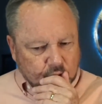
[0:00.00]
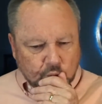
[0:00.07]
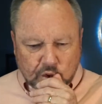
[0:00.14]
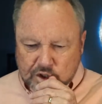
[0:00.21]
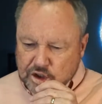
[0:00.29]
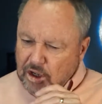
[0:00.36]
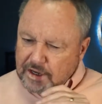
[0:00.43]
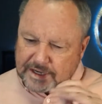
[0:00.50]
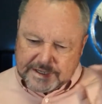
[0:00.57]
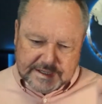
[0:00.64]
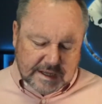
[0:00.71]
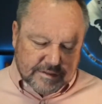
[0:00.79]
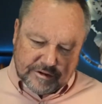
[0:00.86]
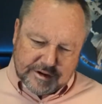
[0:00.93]
We'll talk
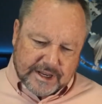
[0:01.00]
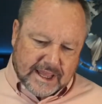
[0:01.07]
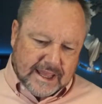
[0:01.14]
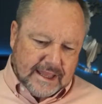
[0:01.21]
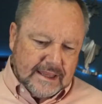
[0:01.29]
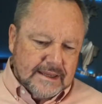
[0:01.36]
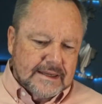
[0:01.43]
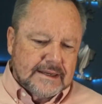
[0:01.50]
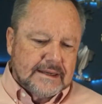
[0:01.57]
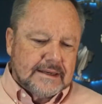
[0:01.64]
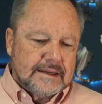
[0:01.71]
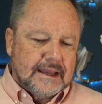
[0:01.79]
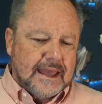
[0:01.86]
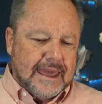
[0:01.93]
another day.
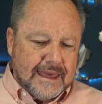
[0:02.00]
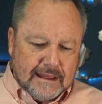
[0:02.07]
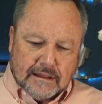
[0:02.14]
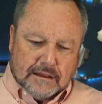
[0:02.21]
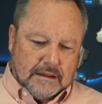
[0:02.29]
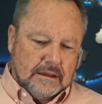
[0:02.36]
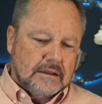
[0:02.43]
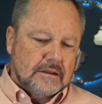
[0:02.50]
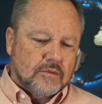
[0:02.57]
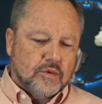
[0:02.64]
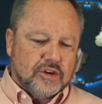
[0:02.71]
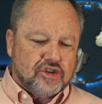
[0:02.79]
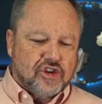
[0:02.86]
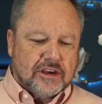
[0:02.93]
Hell,
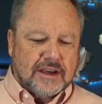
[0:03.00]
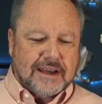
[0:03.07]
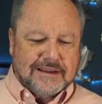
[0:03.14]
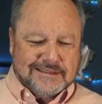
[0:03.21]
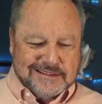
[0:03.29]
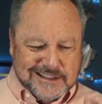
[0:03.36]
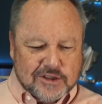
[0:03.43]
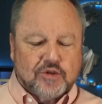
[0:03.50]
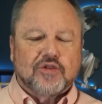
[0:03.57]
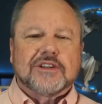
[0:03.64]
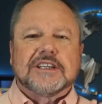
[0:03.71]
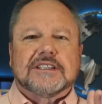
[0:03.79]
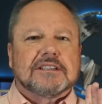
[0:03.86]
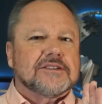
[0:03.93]
which
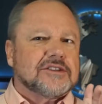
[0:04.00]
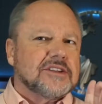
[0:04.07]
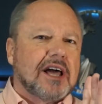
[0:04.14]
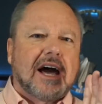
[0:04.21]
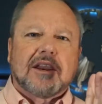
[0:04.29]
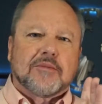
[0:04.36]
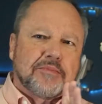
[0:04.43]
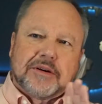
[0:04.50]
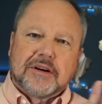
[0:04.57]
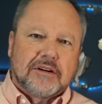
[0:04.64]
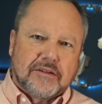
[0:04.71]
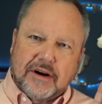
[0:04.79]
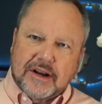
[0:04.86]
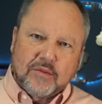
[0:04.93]
literally does not
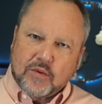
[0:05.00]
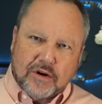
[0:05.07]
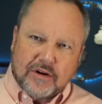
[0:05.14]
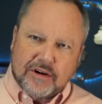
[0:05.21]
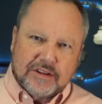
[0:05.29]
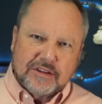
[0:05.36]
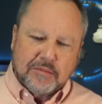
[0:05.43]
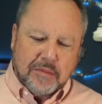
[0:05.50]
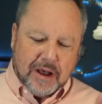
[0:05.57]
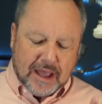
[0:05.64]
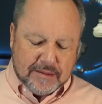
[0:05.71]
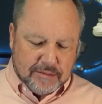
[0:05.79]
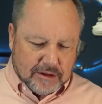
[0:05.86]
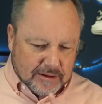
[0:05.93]
appear anywhere in the
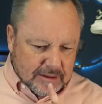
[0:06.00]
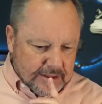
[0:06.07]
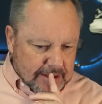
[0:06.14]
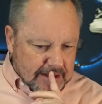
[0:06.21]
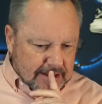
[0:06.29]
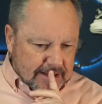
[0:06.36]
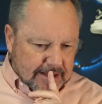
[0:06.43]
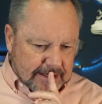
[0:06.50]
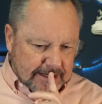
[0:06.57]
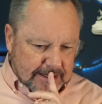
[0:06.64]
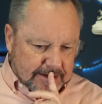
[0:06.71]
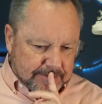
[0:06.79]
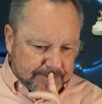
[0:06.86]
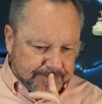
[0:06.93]
Bible,
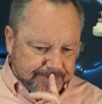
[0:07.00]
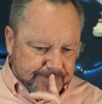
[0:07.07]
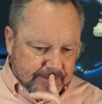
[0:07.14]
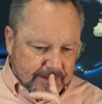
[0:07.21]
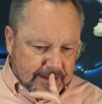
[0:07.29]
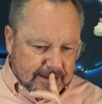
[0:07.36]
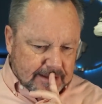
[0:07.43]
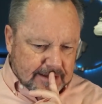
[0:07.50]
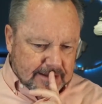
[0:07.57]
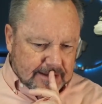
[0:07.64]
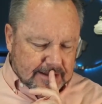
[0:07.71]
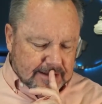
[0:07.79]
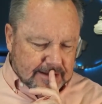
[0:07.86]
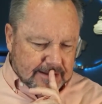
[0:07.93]
um,
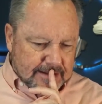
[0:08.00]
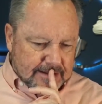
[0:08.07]
uh,